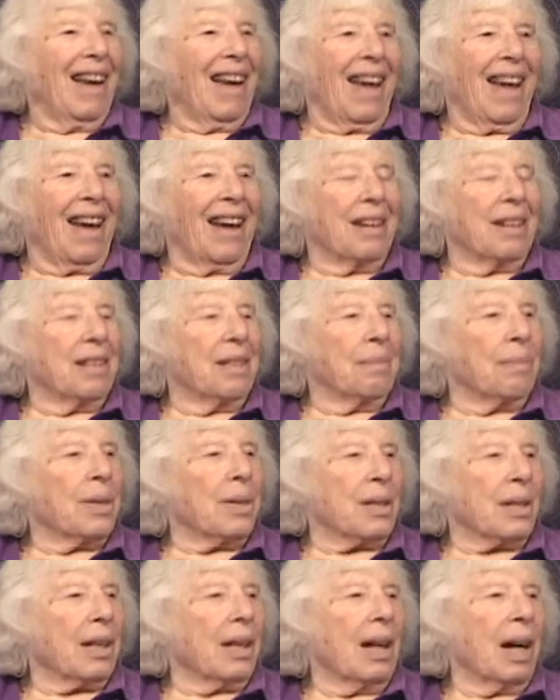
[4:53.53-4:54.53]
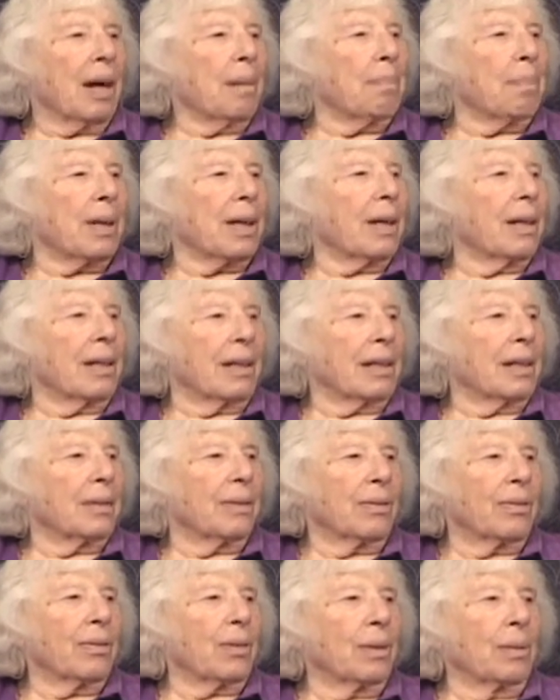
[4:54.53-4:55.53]
and was a copy girl
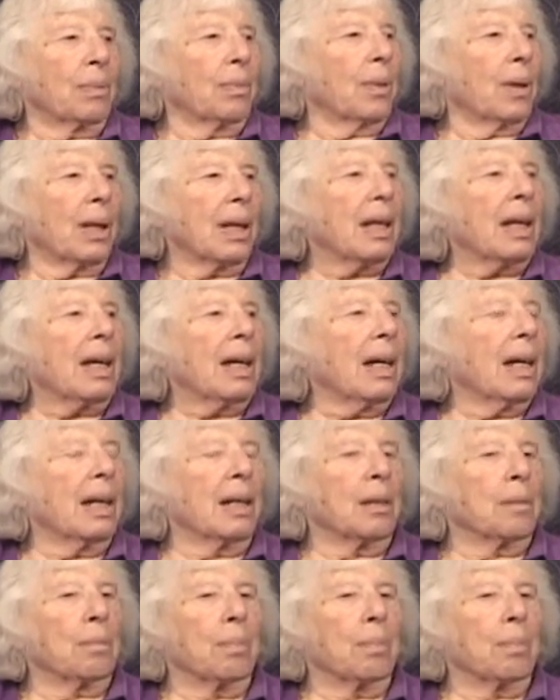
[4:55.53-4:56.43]
for one year.